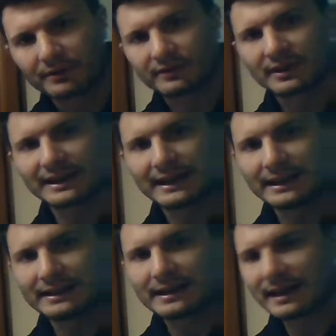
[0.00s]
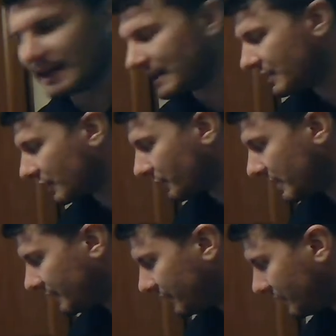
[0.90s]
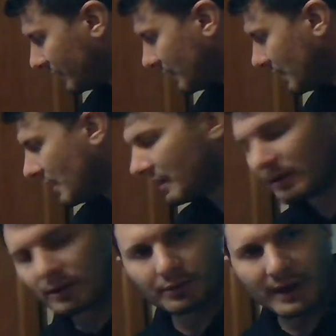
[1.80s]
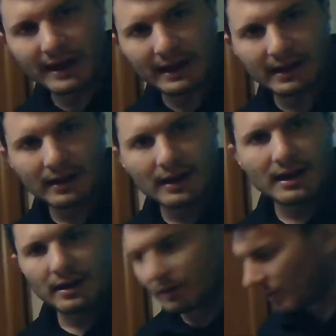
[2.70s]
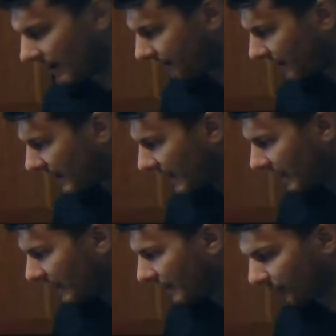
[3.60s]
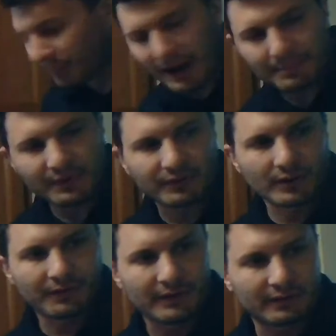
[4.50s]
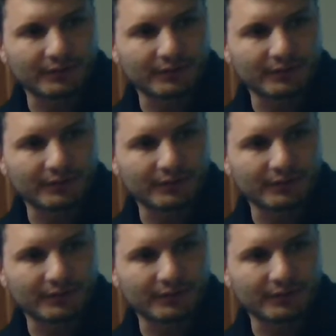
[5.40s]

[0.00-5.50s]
It's cleaned and degreased. You're ready. You have a prepped surface